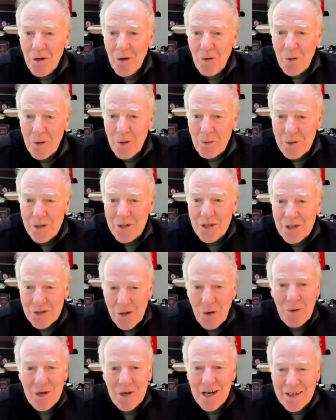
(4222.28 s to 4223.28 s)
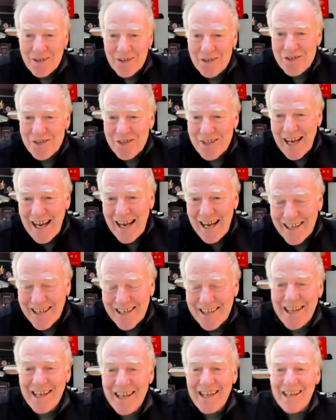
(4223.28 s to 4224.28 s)
We really don't understand it.
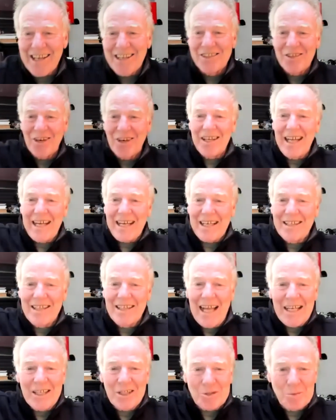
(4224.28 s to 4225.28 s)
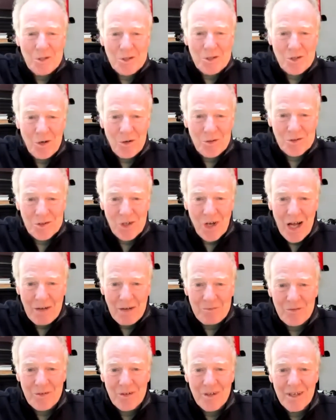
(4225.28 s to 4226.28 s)
It's sort of like a light switch goes off.
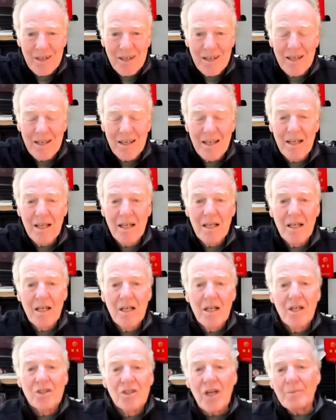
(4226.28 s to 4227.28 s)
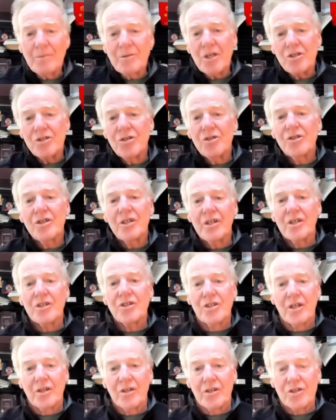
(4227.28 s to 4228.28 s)
So I'm just using this
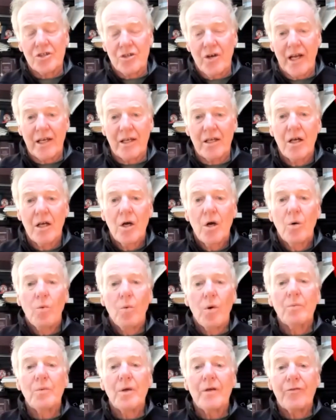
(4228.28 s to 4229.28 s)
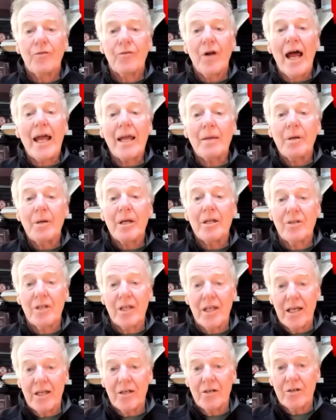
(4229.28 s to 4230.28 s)
to illustrate. When we fragment the
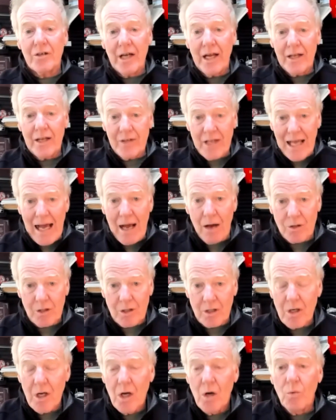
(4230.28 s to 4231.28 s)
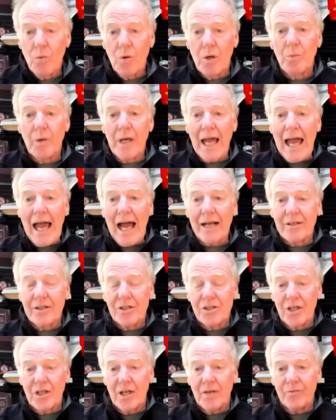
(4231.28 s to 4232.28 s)
inner and the outer, when we act
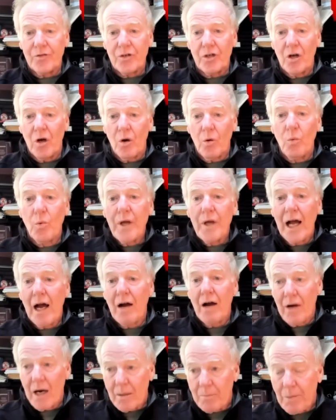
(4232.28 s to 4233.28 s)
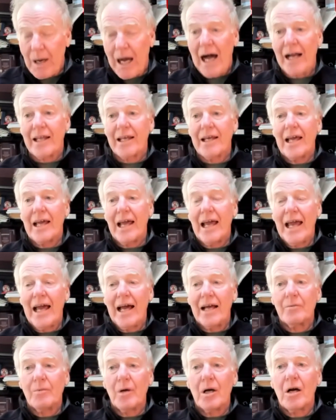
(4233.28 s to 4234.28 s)
as if, you know, we are our body
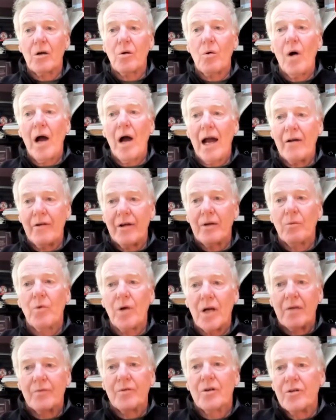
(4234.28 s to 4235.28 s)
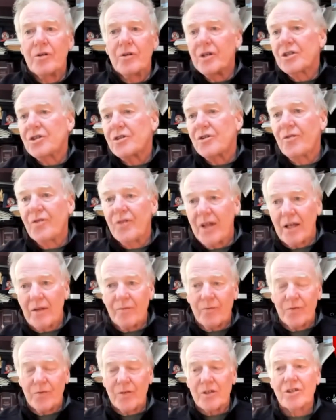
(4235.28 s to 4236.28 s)
and acquiring whatever this thing
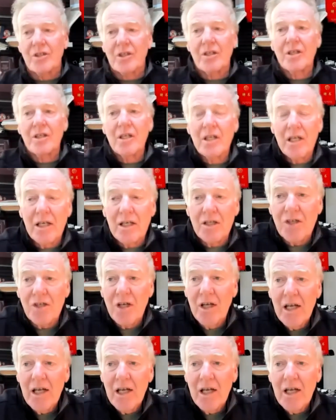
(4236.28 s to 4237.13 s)
physically needs